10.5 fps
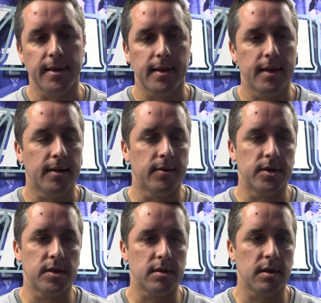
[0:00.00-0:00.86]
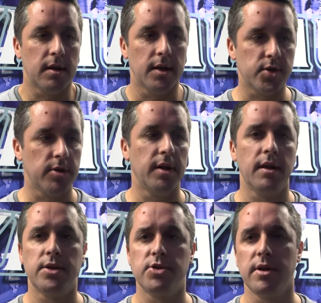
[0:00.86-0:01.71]
You know, just the history,
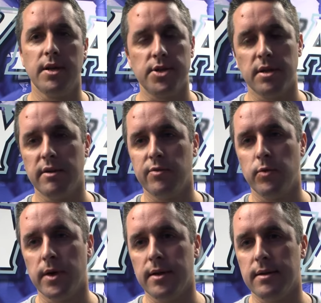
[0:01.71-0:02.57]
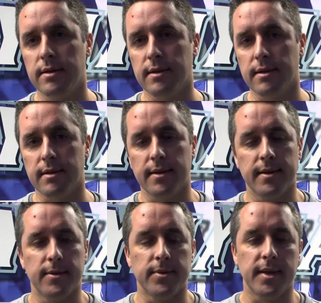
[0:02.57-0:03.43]
the tradition of what, you
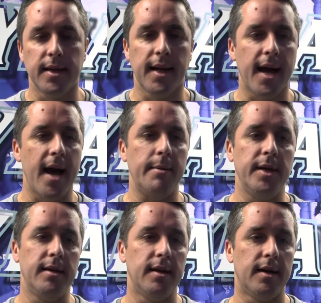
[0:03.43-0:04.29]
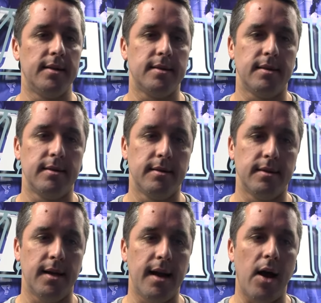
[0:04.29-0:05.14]
know, the academy does, and
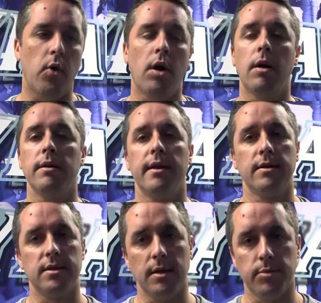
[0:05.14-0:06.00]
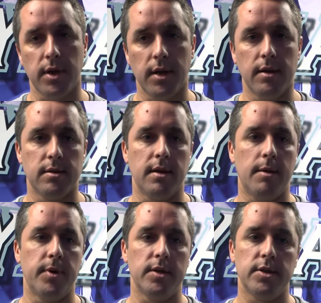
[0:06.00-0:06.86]
how hard their team plays and
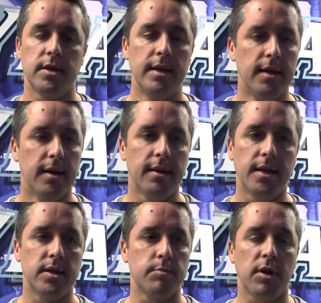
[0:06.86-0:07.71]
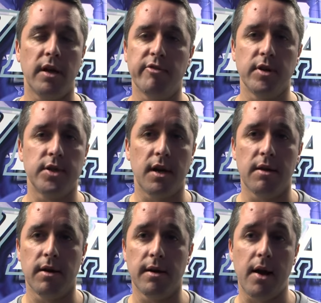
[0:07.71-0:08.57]
how much they just play for each
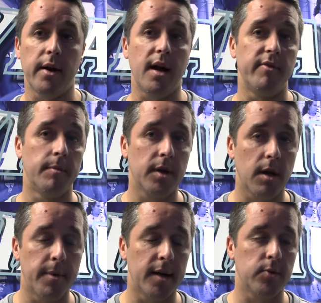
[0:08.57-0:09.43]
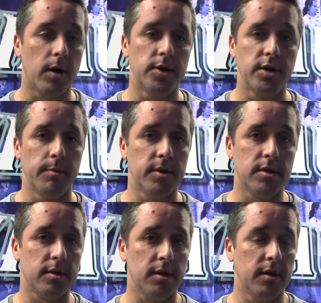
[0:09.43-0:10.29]
other. And now to have them come back to our gym is
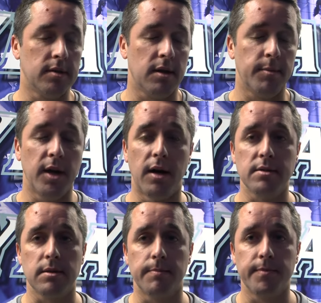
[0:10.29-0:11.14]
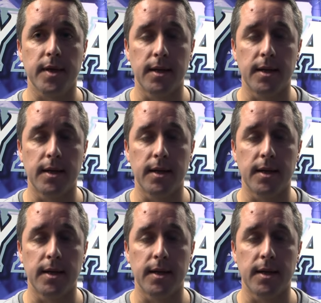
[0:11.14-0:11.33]
just, it's going to be awesome.